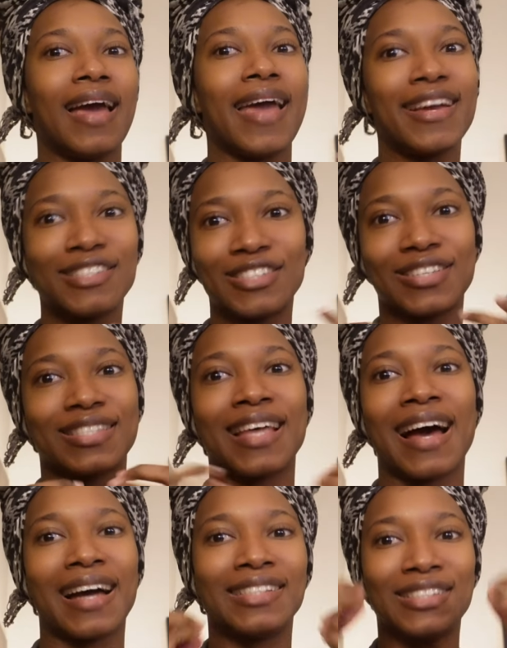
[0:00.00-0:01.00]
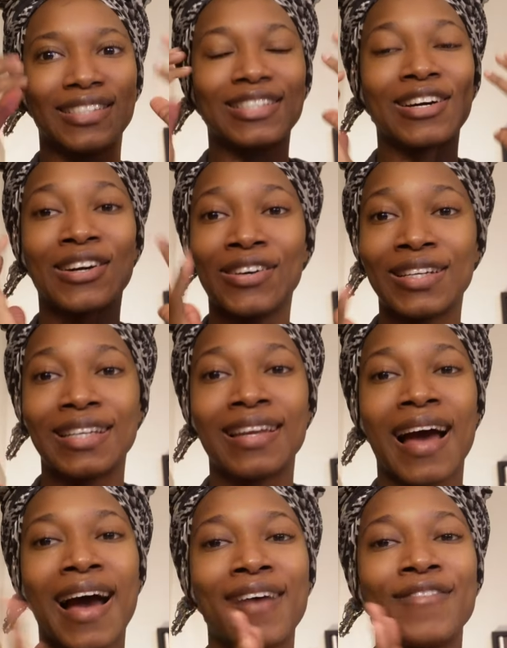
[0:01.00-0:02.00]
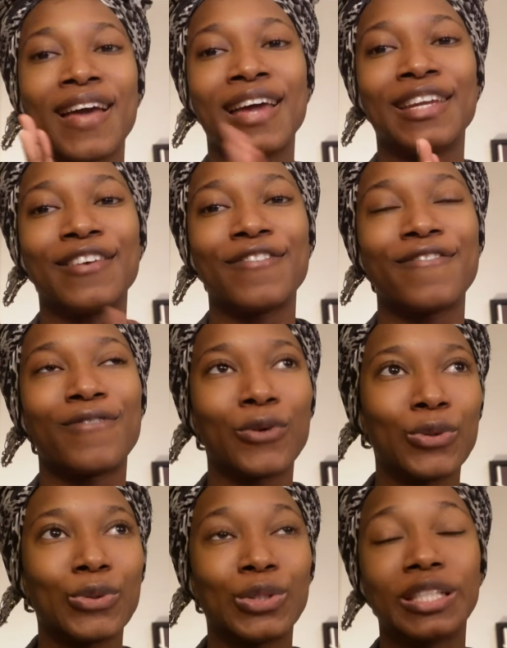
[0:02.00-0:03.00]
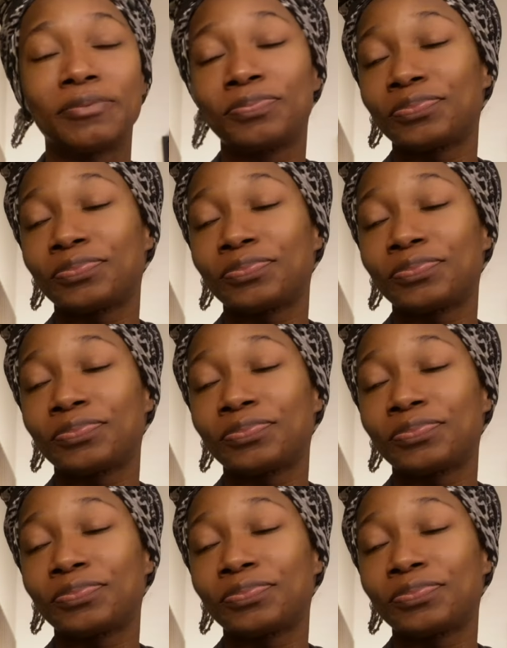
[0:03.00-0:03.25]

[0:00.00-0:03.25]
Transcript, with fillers: anxious that i just couldn't have any food